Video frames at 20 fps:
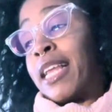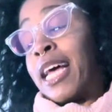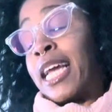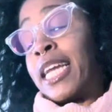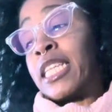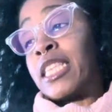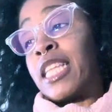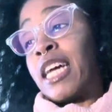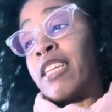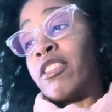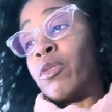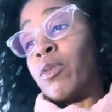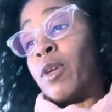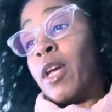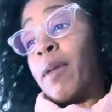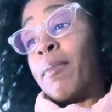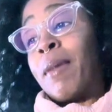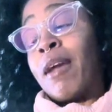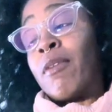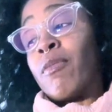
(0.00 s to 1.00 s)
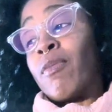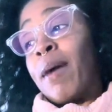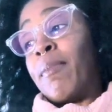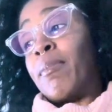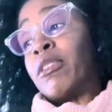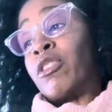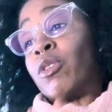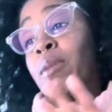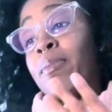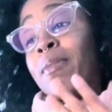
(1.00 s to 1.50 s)
Like, that's in
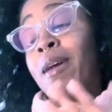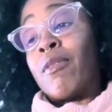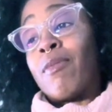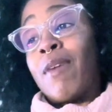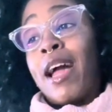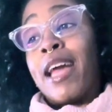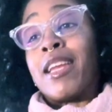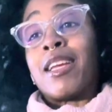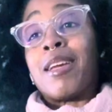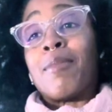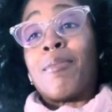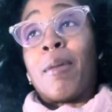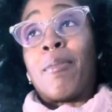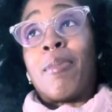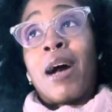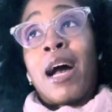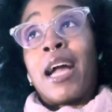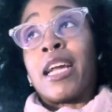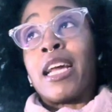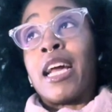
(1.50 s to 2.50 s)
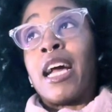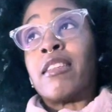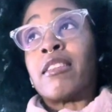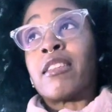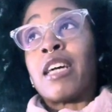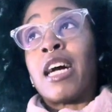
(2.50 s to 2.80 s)
between my writing and my podcast,